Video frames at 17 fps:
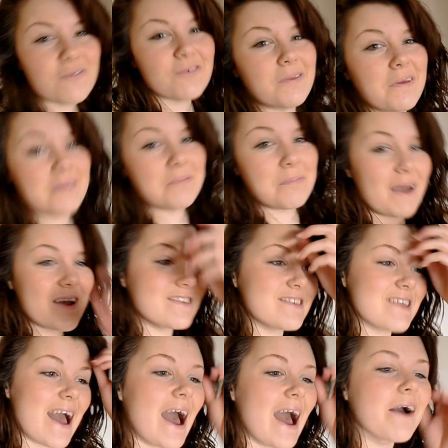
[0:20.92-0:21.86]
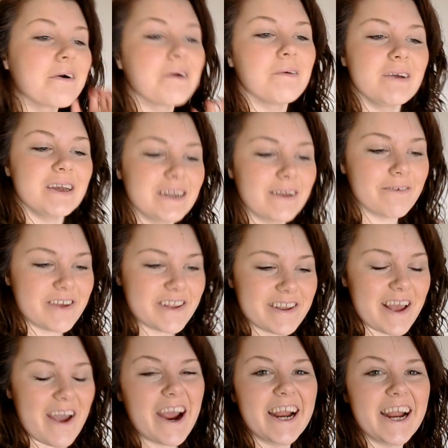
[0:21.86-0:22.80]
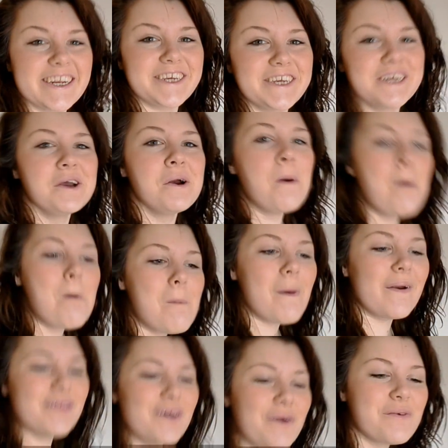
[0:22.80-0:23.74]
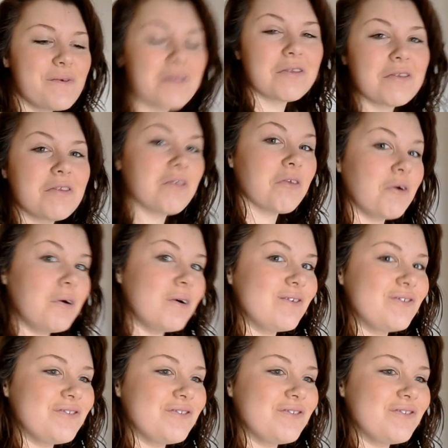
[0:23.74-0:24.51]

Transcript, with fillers: for like the past hour waiting on me to get ready. But I thought it was so